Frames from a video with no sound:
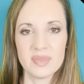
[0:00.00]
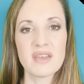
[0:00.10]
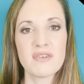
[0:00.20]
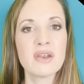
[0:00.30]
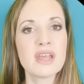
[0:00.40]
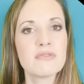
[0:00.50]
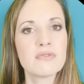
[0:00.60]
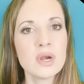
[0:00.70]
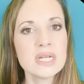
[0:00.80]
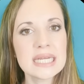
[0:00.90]
They found a
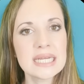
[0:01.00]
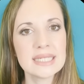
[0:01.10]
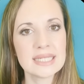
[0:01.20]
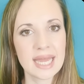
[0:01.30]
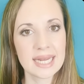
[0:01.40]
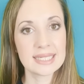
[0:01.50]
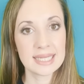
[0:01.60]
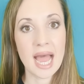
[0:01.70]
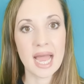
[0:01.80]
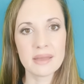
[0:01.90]
14-sided
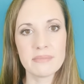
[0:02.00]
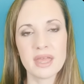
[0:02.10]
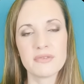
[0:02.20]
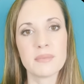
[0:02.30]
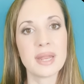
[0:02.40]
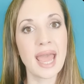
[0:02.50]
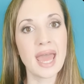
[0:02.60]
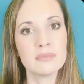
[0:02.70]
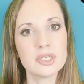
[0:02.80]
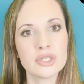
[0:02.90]
die made from an
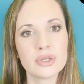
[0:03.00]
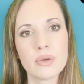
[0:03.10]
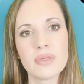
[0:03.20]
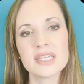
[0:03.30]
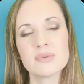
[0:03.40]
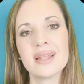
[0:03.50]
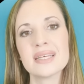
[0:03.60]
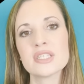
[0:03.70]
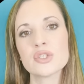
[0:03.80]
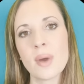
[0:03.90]
animal tooth as well
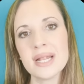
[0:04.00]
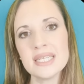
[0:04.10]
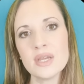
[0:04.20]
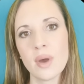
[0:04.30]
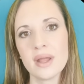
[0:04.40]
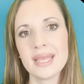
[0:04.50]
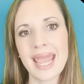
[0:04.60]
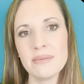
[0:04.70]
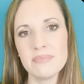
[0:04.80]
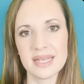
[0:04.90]
as 21
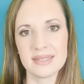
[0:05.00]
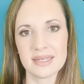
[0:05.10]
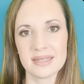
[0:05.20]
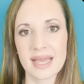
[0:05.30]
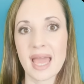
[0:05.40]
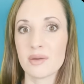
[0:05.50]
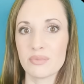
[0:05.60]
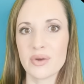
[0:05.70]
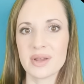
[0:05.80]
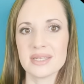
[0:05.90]
game pieces and a
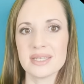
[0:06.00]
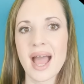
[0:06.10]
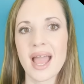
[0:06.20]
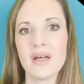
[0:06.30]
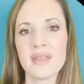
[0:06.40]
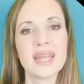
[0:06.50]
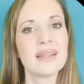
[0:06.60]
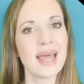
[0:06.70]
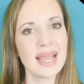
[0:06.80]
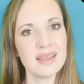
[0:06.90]
broken tile that had
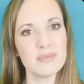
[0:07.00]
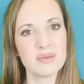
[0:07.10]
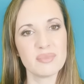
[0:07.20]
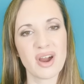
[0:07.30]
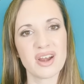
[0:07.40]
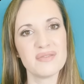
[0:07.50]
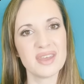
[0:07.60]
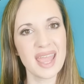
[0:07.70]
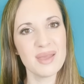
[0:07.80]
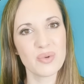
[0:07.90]
likely been part of the
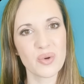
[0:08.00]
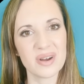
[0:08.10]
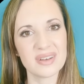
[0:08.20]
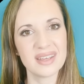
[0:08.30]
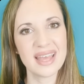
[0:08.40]
game board.